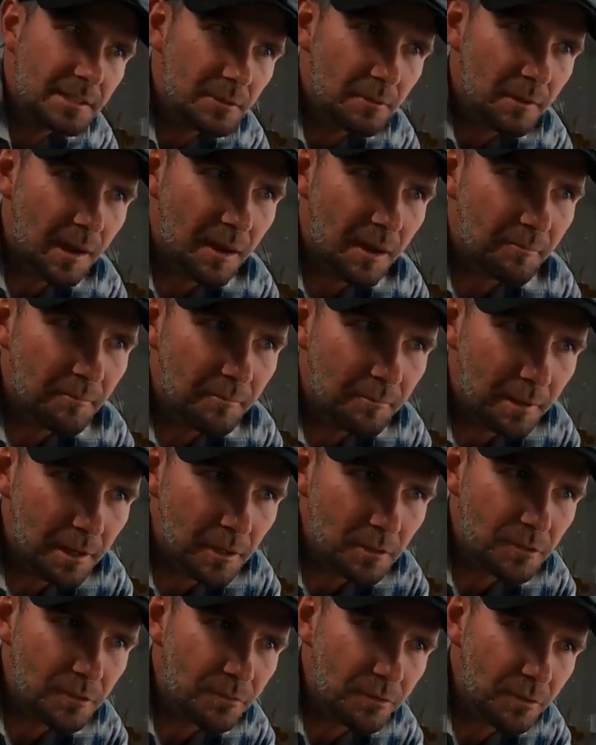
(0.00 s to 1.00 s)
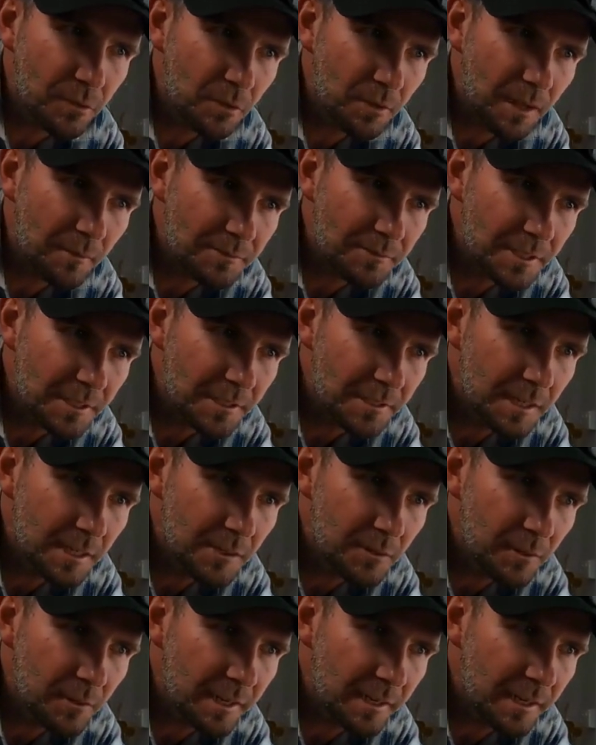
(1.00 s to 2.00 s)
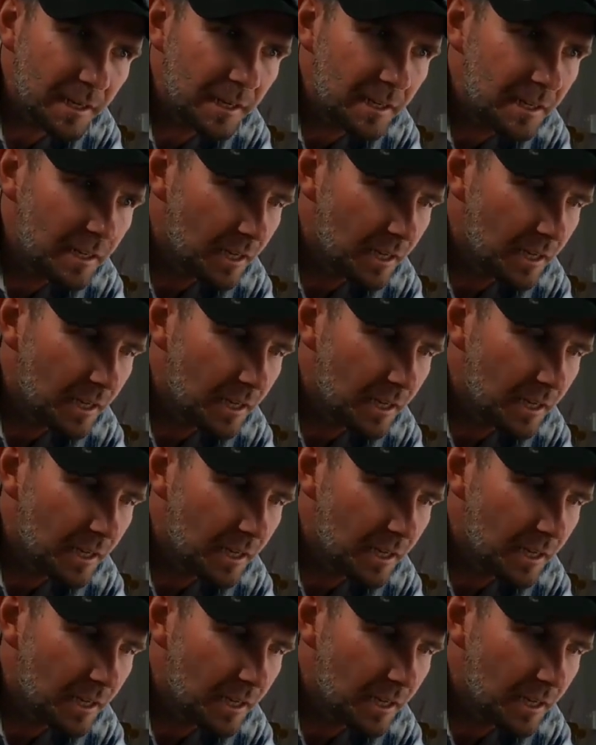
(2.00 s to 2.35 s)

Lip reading: to pulse fuel up to your diesel heater.